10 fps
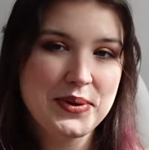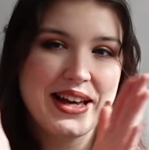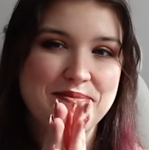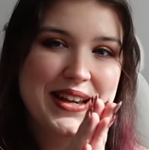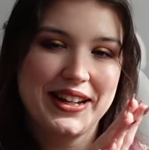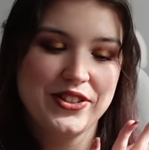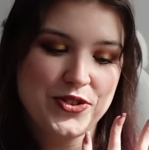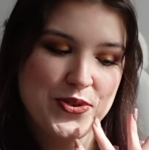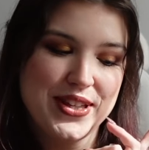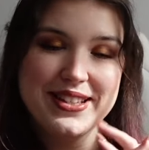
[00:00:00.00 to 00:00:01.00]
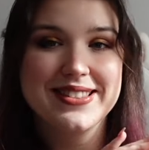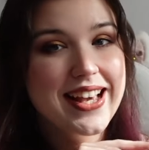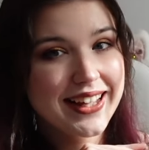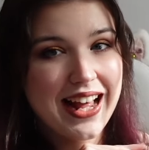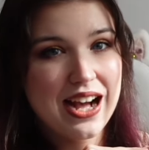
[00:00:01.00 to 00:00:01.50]
we have made it to the
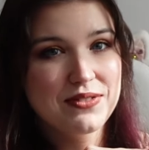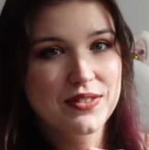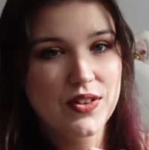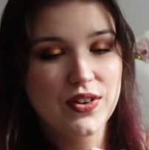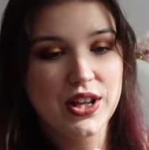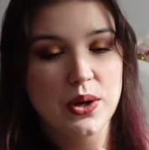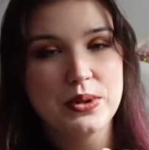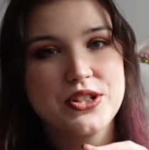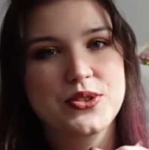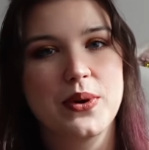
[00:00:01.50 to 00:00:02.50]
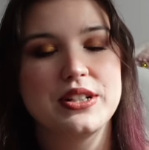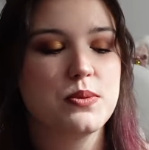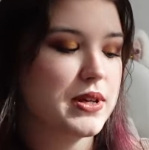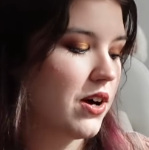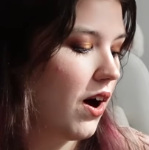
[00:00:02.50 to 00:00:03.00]
second half of the video, which is going to
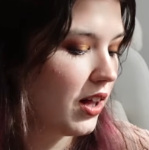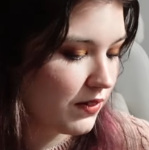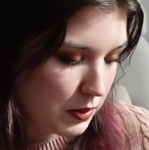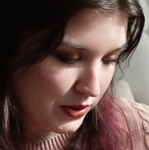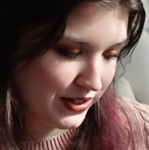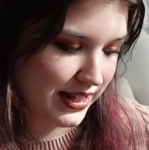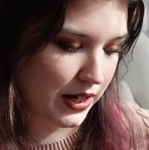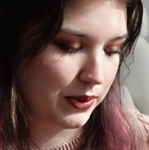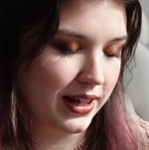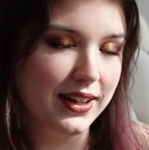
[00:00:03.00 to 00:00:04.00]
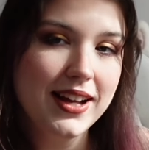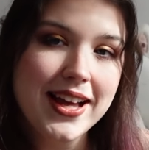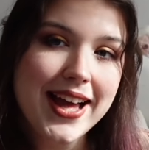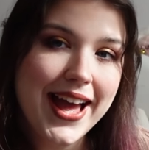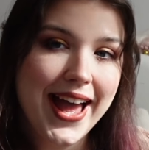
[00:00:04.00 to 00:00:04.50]
be all of the books that I read.
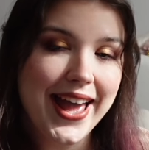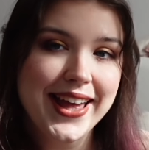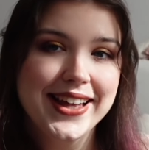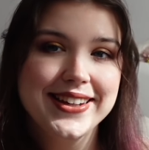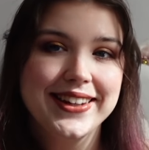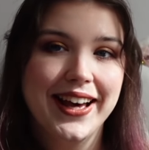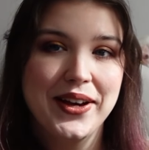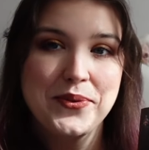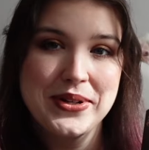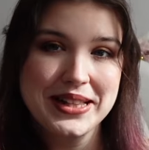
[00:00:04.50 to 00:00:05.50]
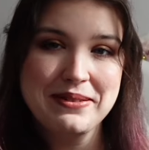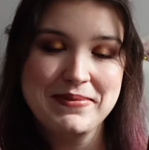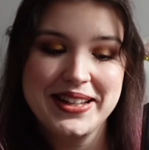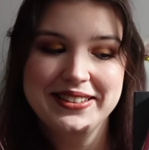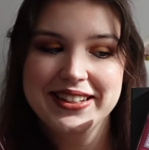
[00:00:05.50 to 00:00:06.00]
And I will
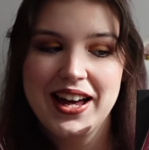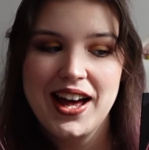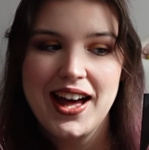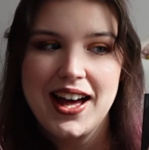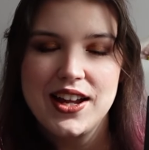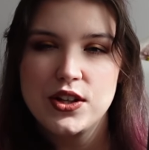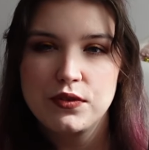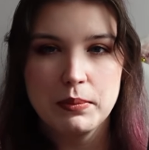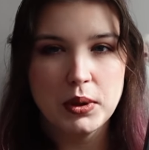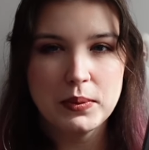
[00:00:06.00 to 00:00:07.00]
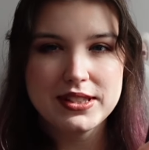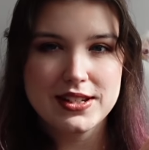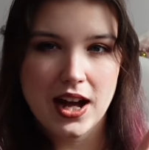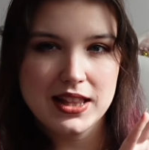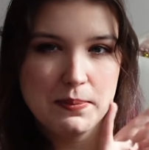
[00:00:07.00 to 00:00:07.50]
admit, November was
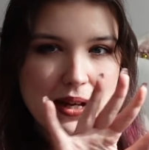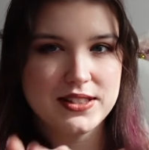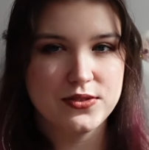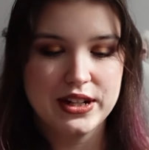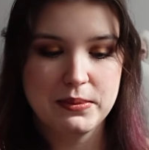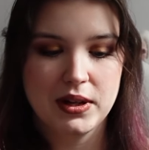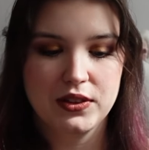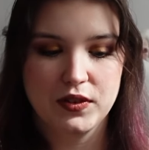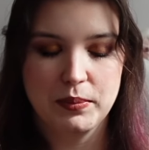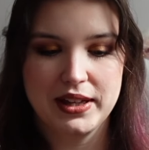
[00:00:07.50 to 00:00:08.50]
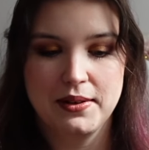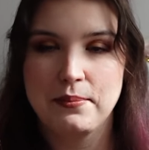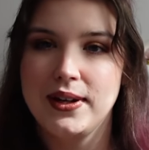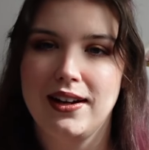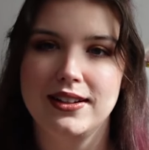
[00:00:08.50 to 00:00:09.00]
not the best reading month for me,
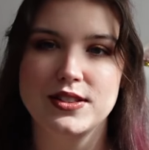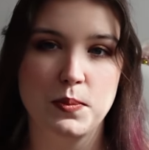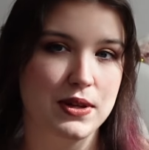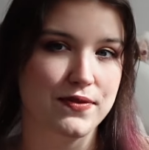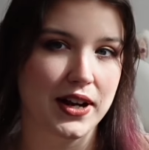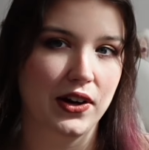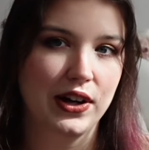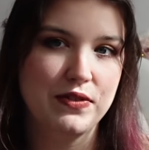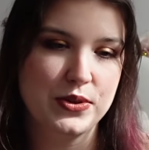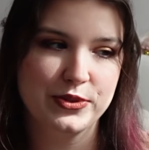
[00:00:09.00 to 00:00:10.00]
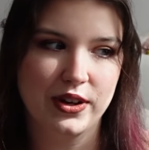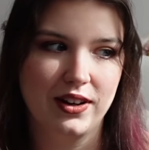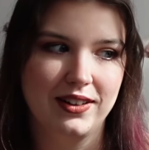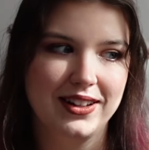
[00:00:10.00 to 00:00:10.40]
but to be fair, if you saw